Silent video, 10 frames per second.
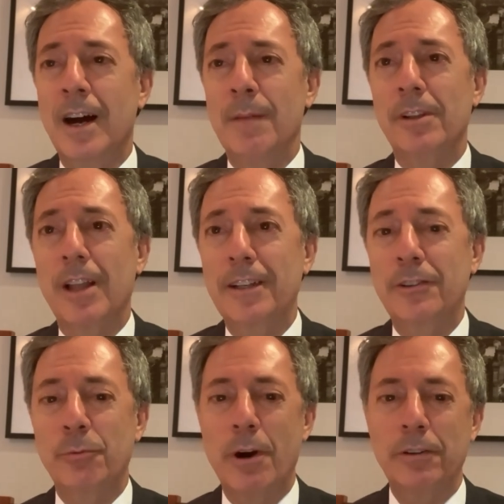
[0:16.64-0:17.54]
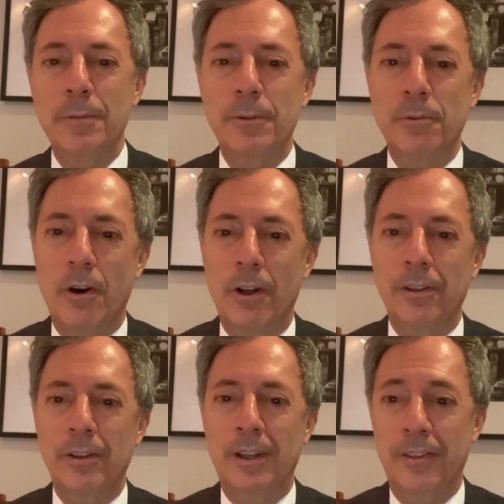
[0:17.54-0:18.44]
I'm delighted to welcome you
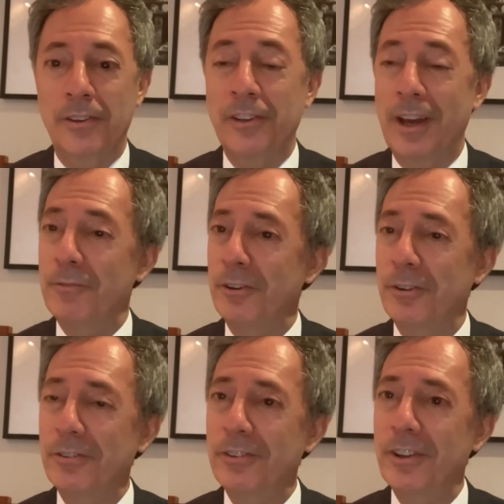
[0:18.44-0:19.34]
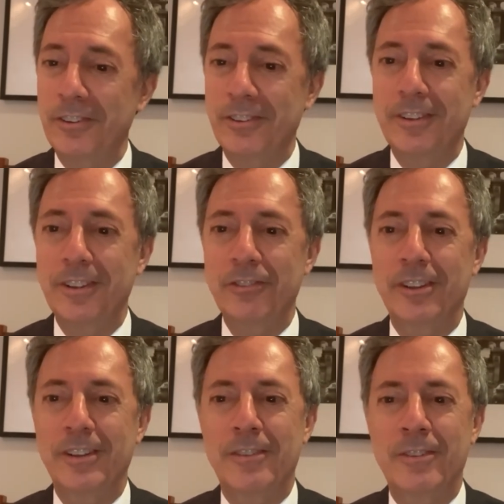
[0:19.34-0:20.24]
all this afternoon to this
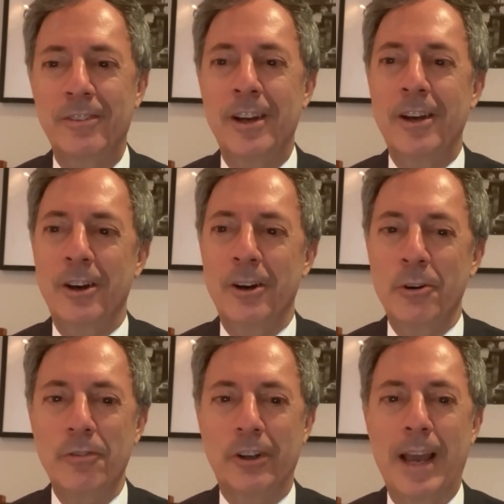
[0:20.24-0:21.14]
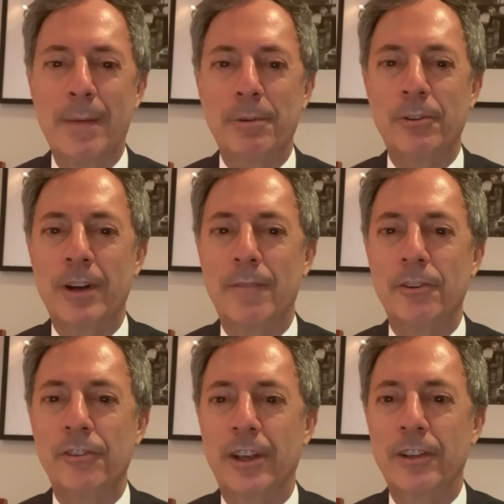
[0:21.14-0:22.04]
edition of Hoover Capital
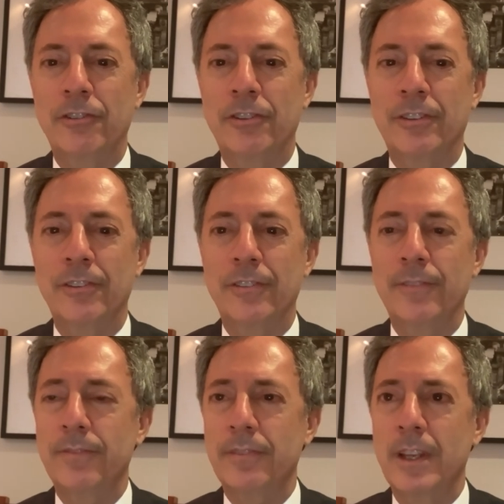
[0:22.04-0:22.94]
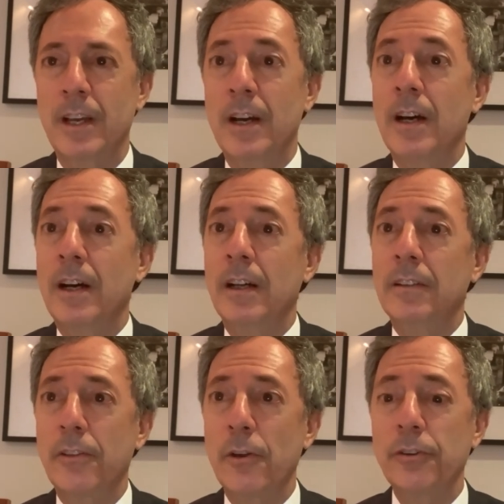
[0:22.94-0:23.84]
Conversations.
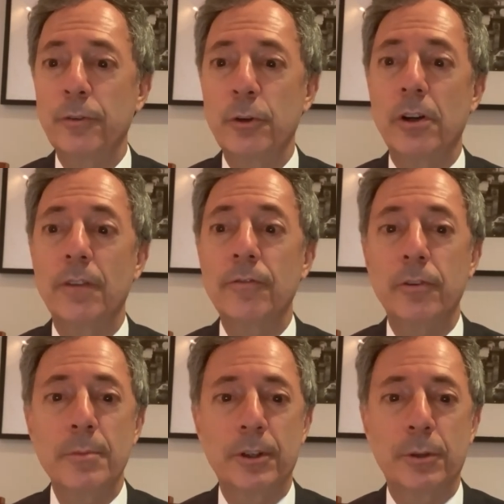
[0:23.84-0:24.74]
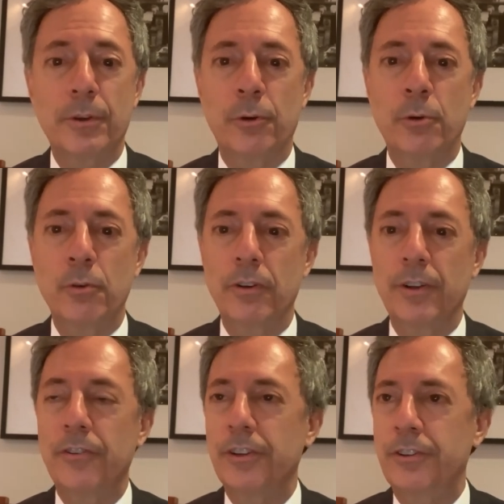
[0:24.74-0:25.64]
To those of you who are unfamiliar with the Hoover
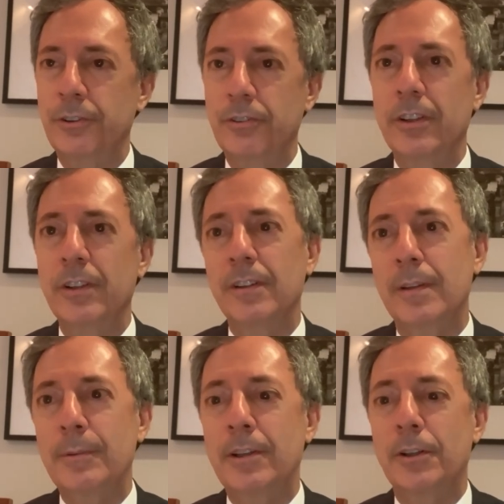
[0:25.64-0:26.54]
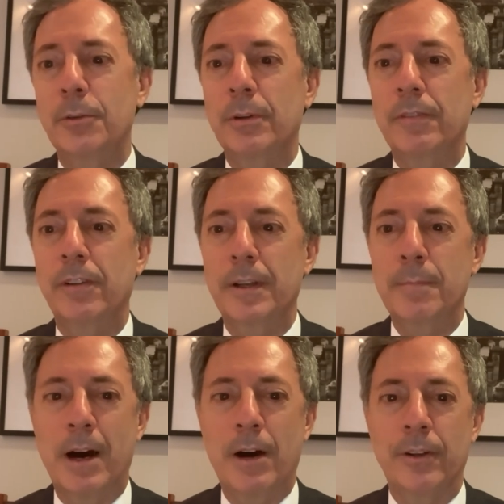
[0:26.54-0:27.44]
Institution, let me tell you briefly
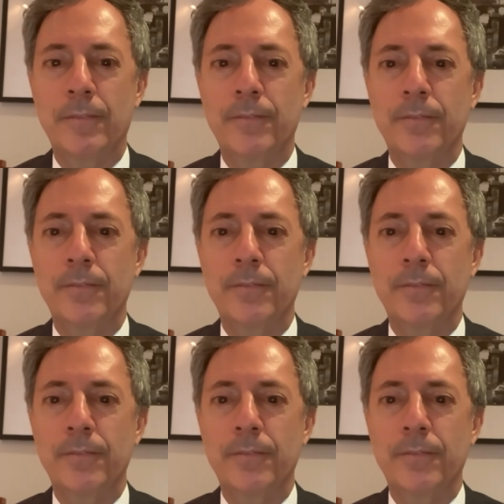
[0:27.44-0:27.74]
about it.